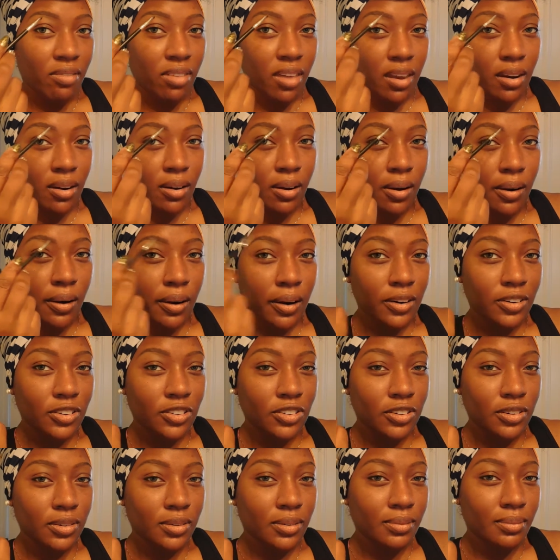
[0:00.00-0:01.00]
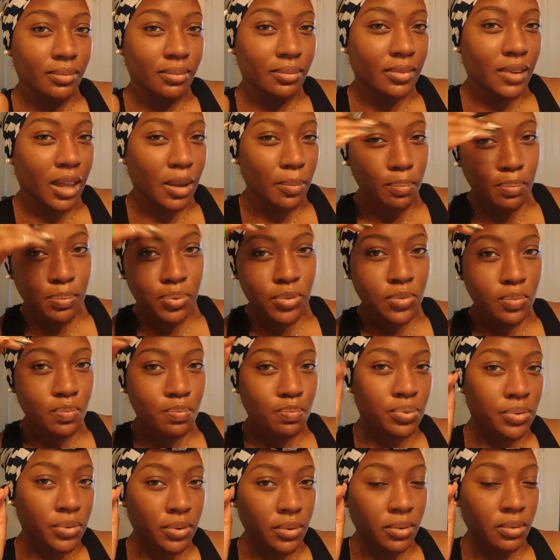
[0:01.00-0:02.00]
that harsh, like,
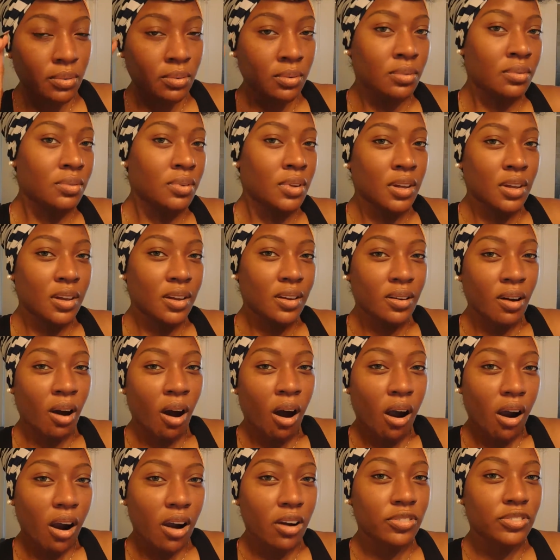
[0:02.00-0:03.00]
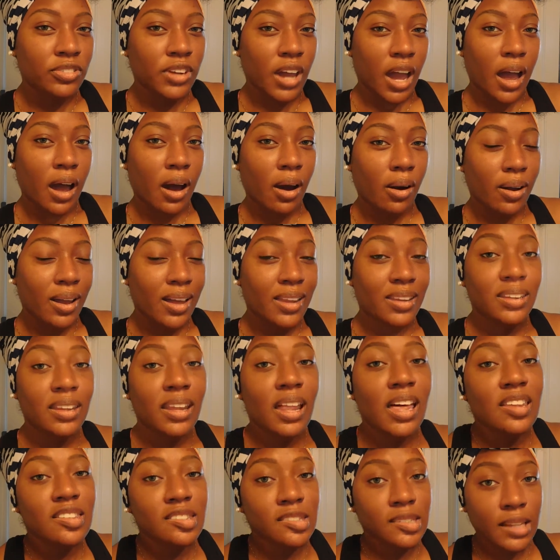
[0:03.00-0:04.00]
carved out.
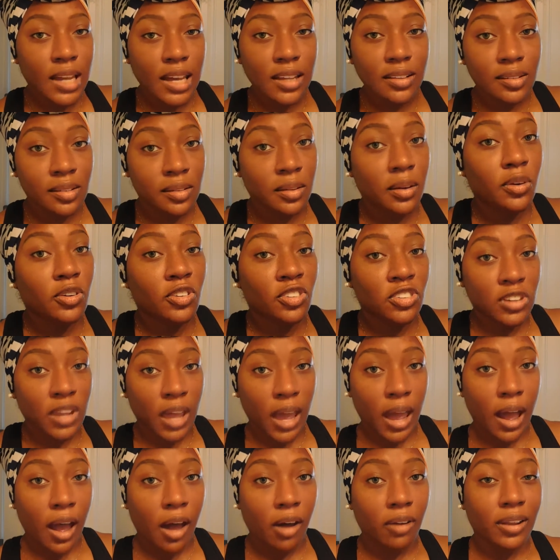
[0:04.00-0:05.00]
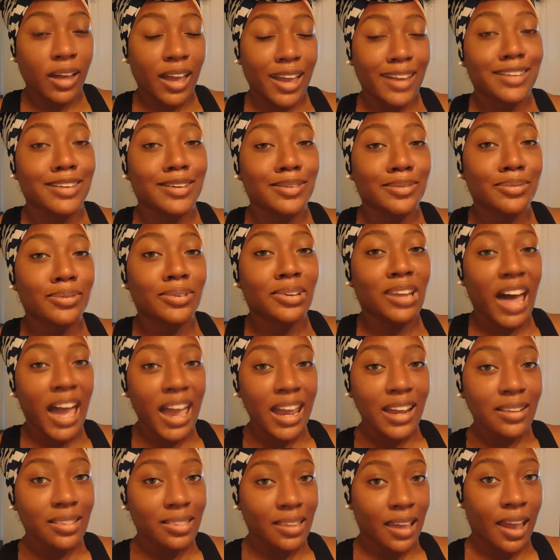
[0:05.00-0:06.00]
Unless that's your style and you
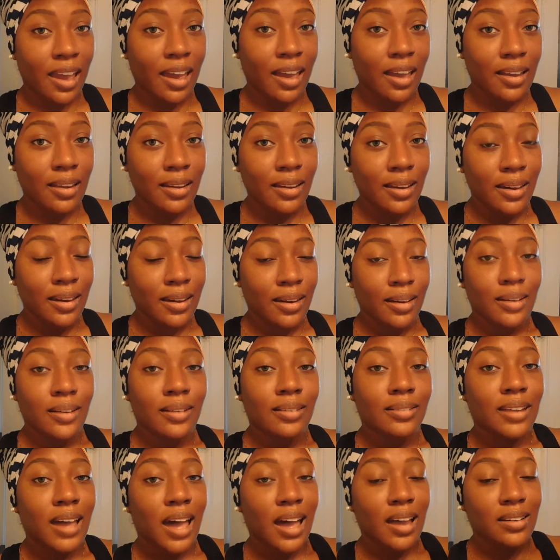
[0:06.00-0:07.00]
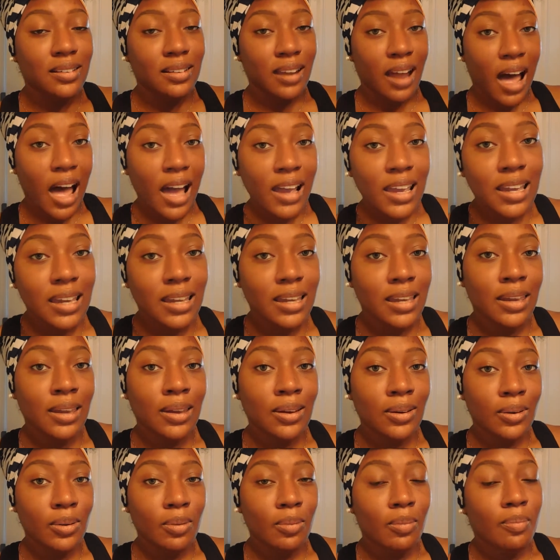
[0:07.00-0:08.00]
like that, not knocking
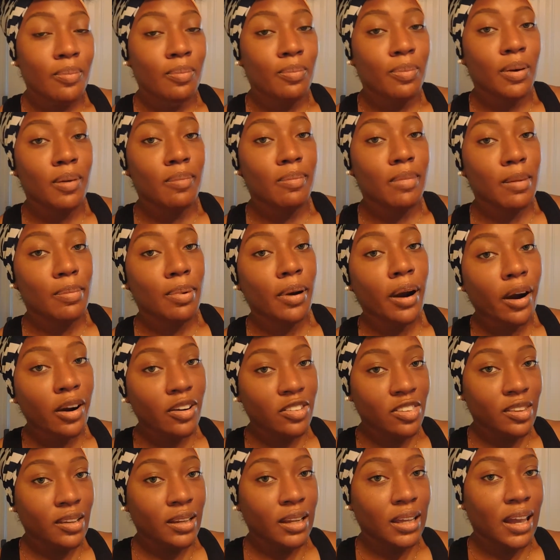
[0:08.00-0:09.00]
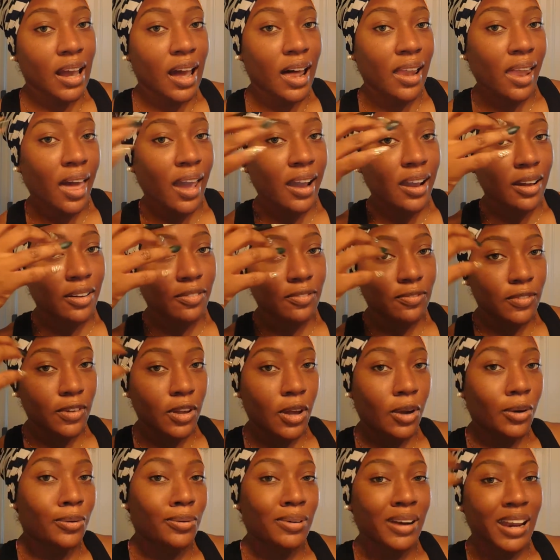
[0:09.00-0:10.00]
you, but me personally, I like
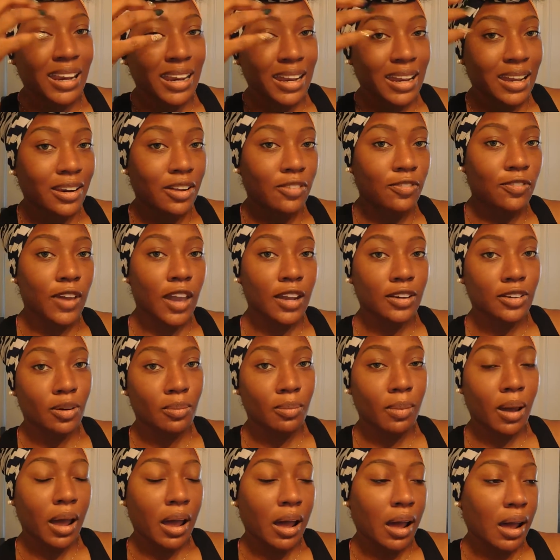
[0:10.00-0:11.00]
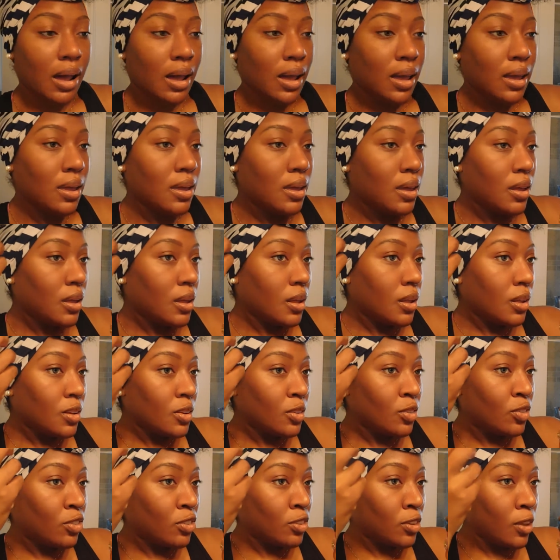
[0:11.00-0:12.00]
a gradient effect on my eye.
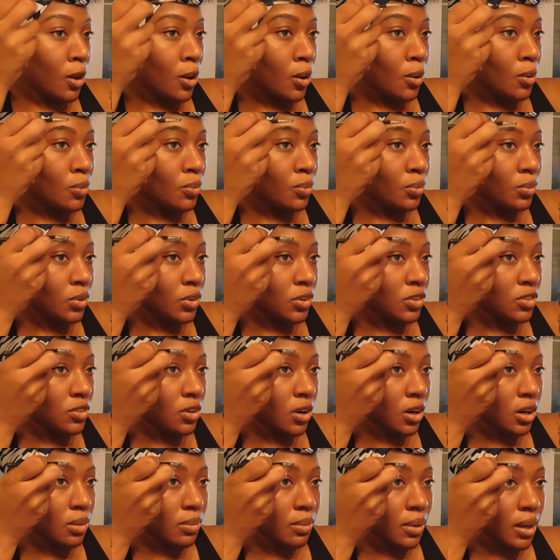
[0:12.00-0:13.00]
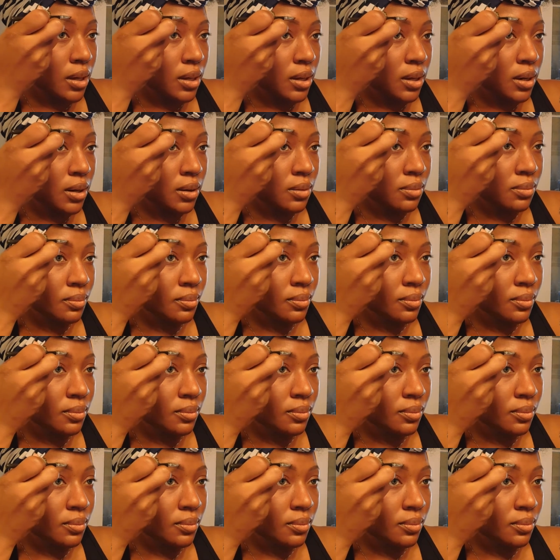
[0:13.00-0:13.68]
So, starting back here.